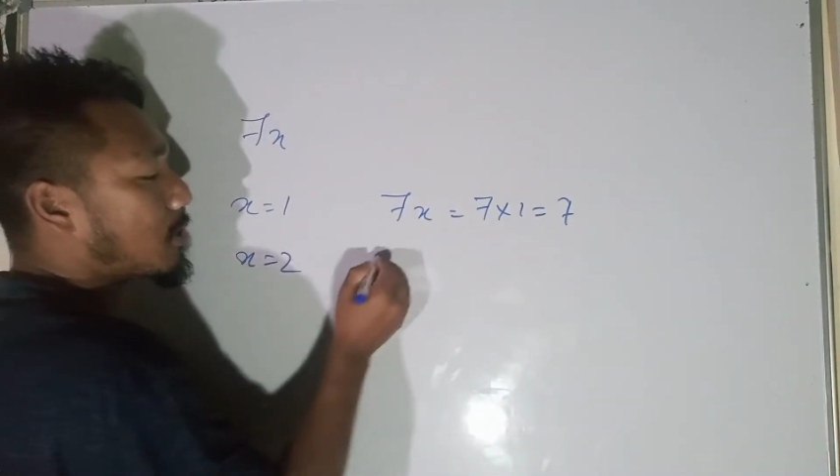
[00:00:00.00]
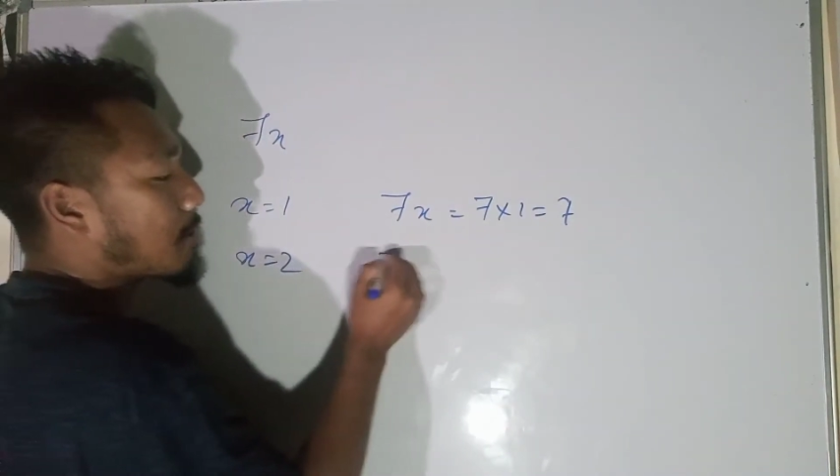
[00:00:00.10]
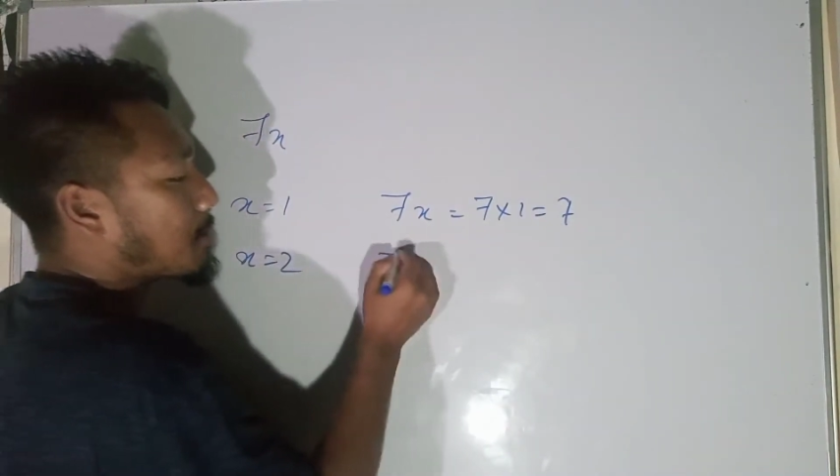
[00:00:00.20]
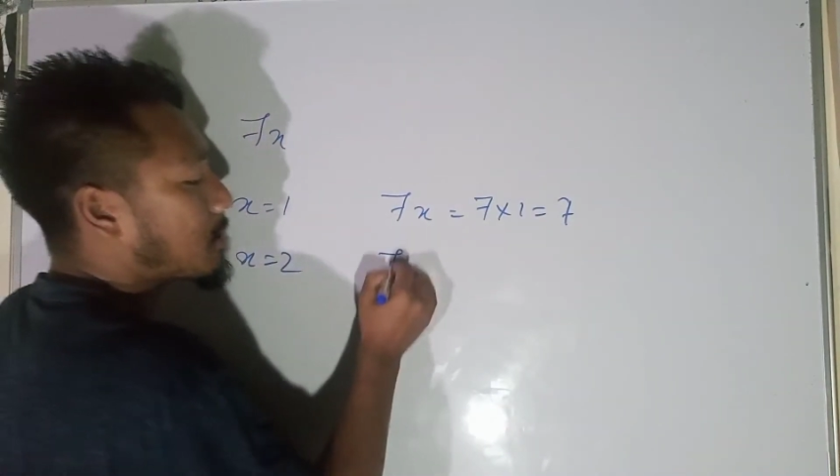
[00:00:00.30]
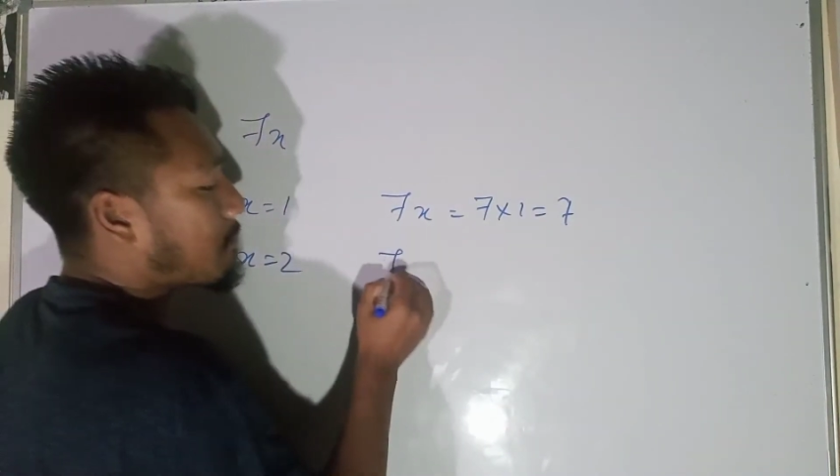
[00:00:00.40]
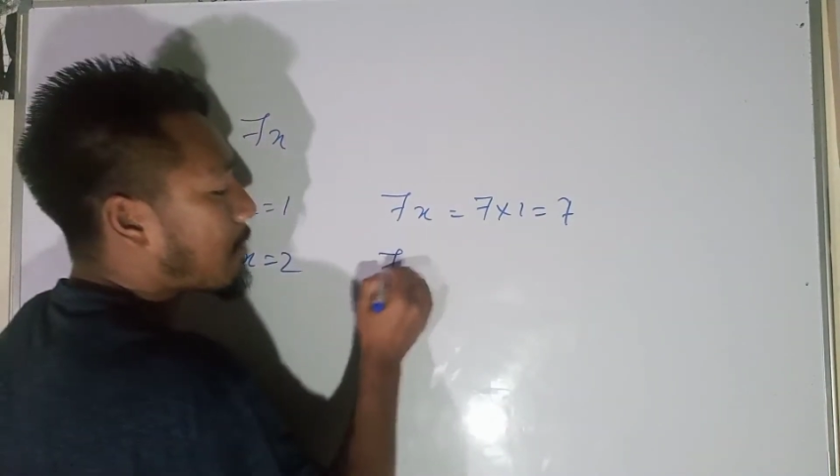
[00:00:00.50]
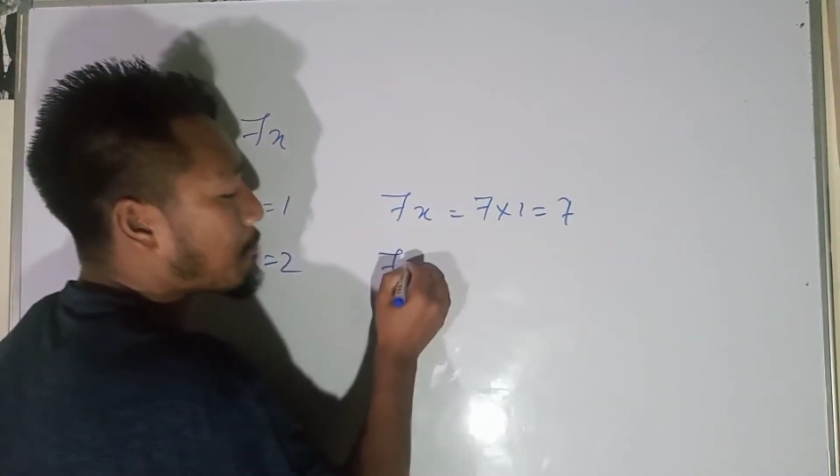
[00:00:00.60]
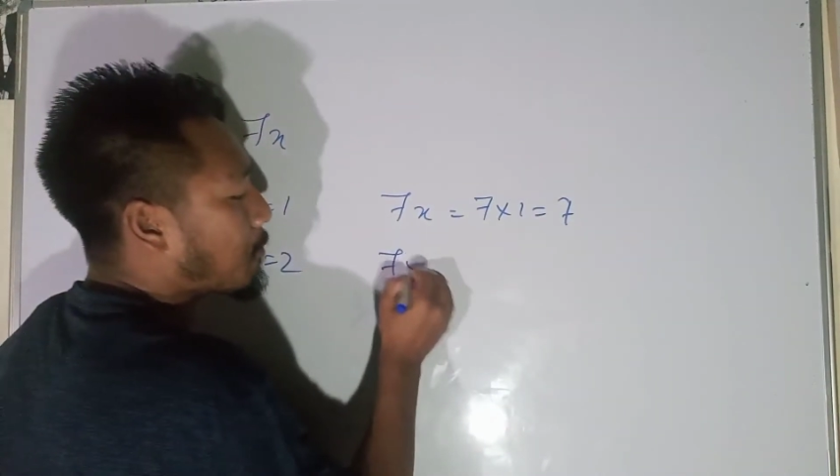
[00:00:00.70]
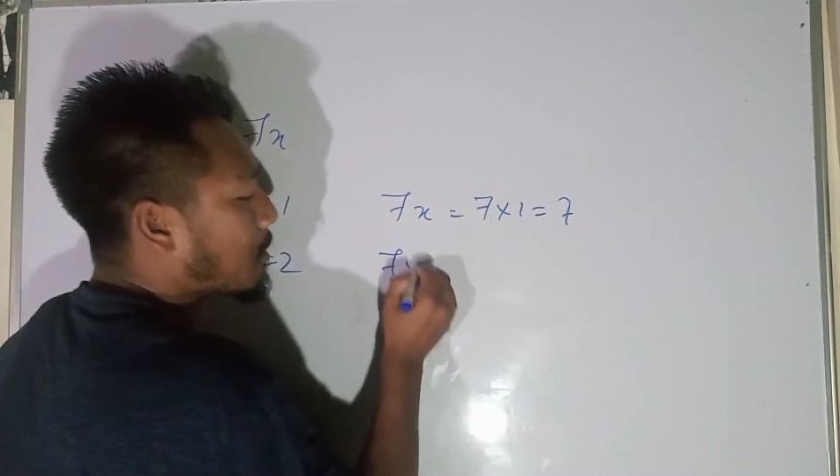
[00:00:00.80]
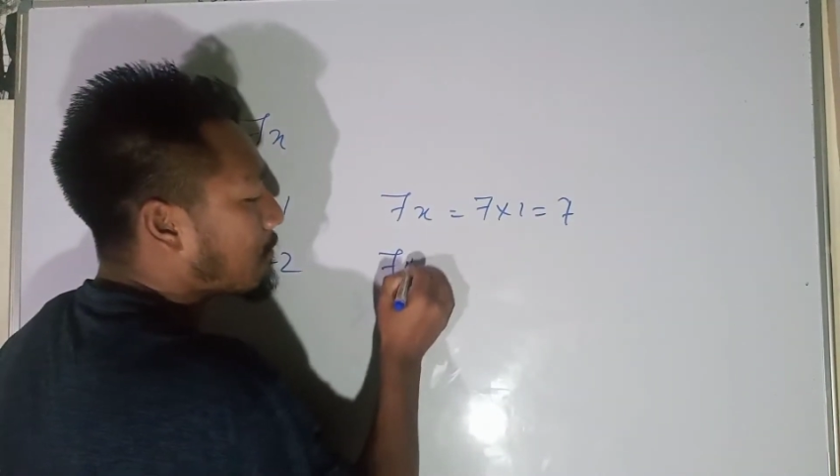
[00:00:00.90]
that means if I
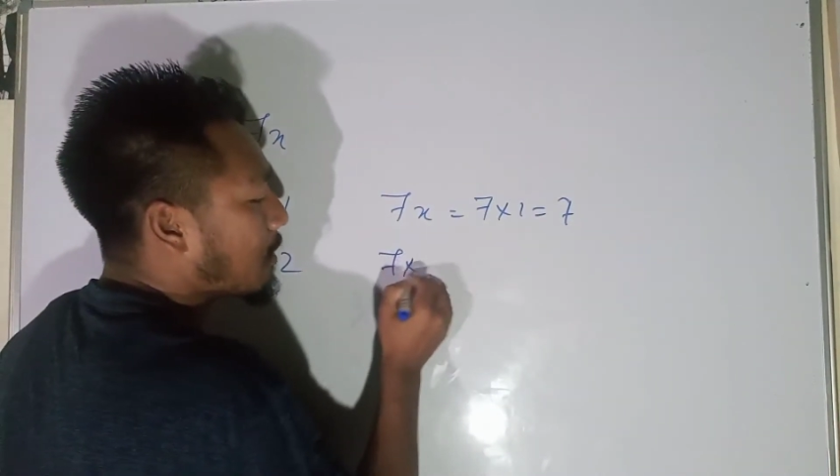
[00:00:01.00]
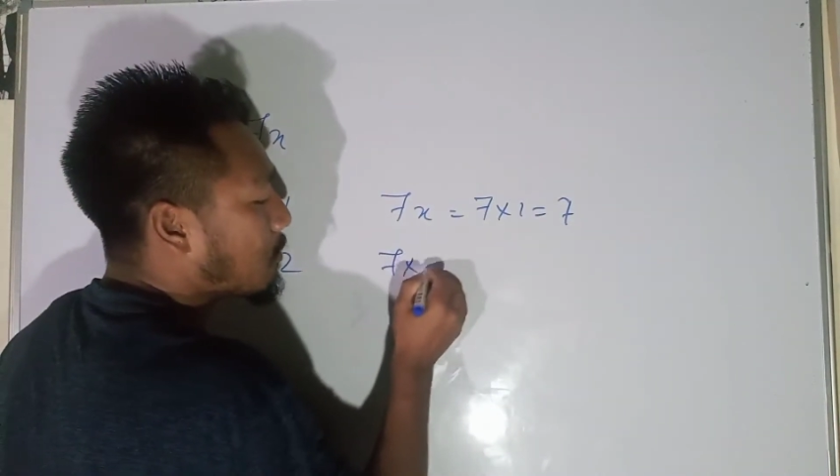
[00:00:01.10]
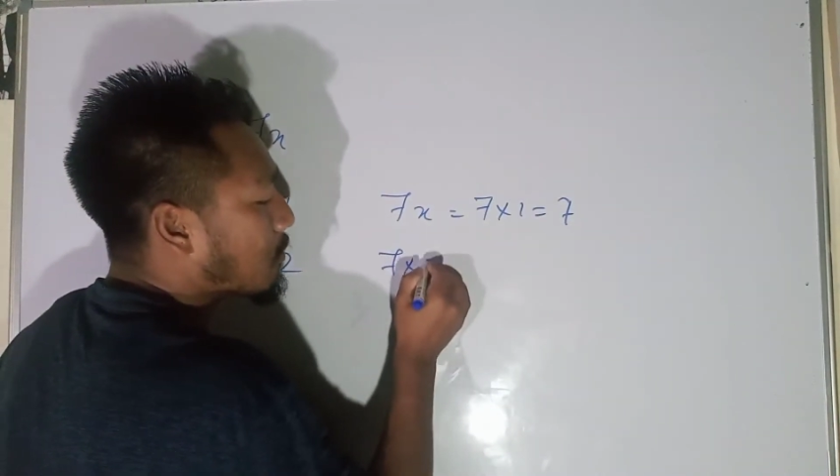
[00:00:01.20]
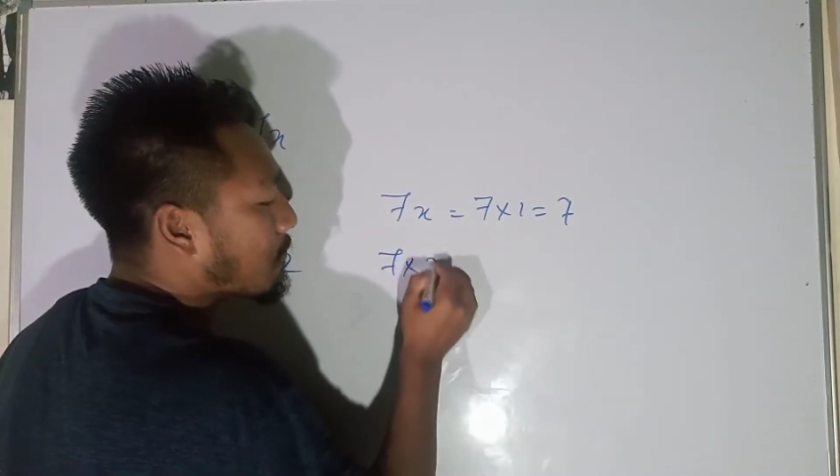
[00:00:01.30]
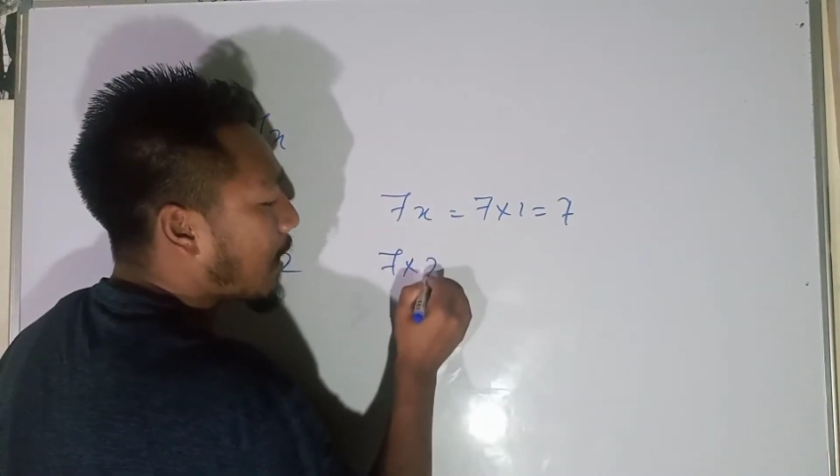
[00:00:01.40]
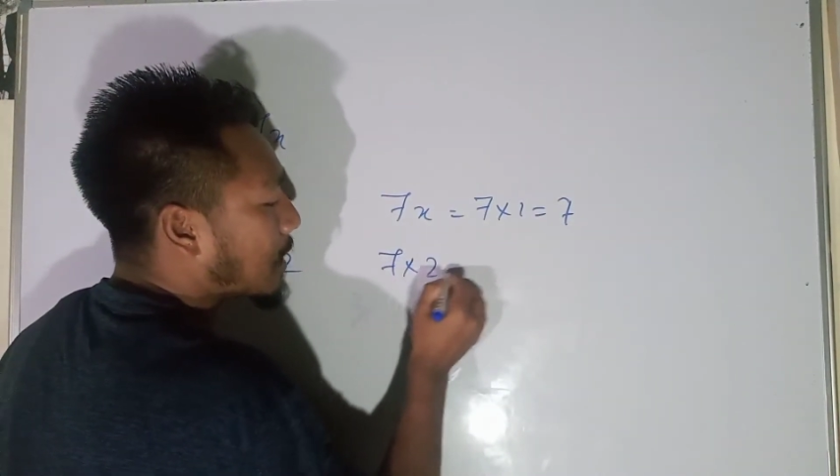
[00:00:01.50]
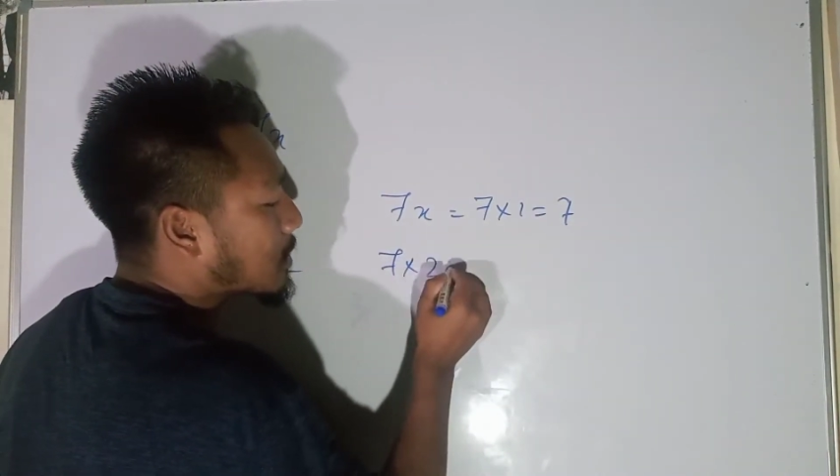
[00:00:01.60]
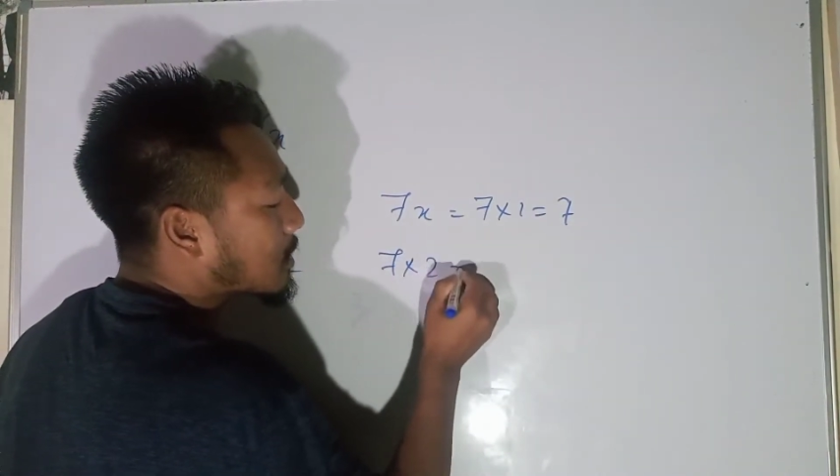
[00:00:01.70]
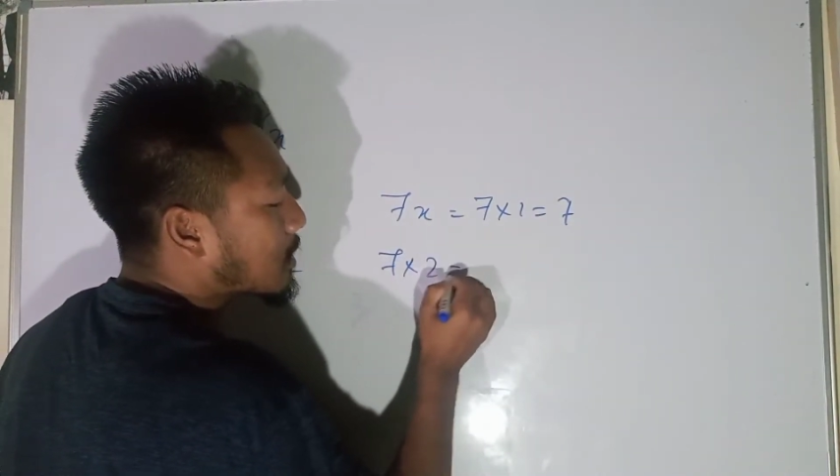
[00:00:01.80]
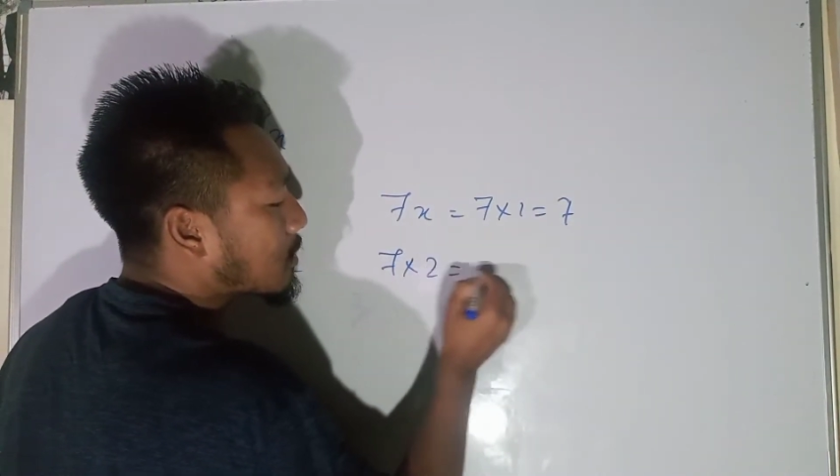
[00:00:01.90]
put the values of x
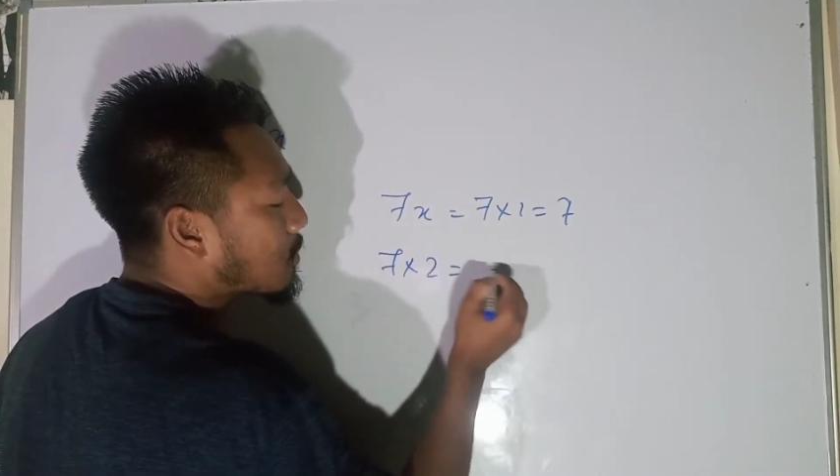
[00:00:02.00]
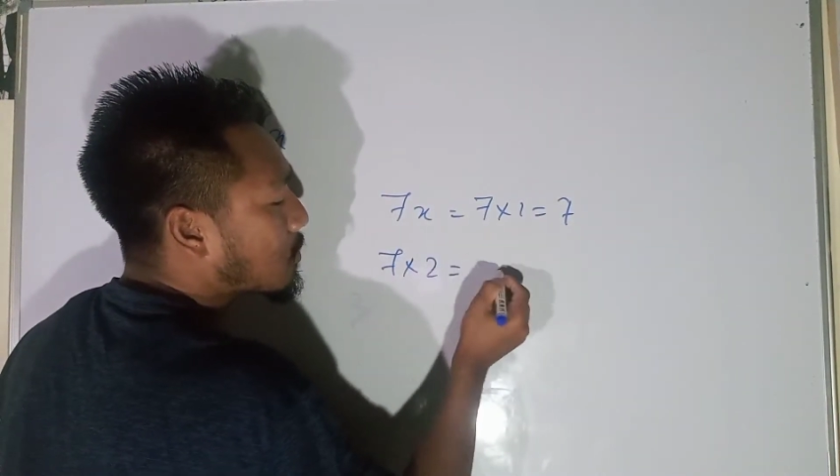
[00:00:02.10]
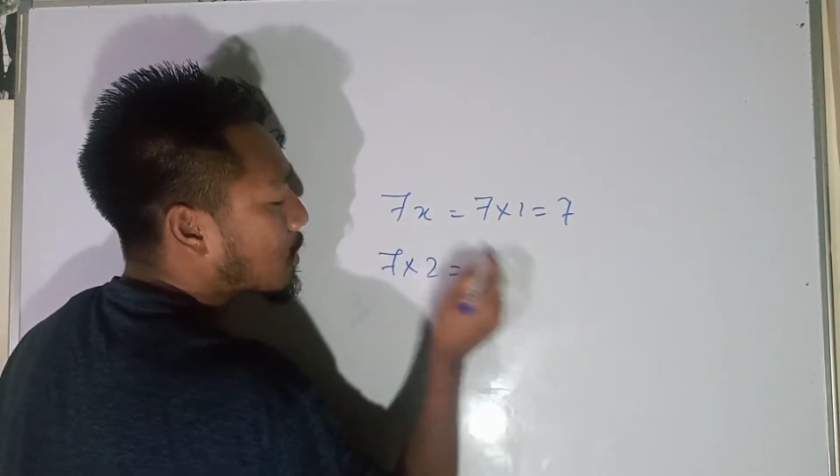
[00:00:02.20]
is equal to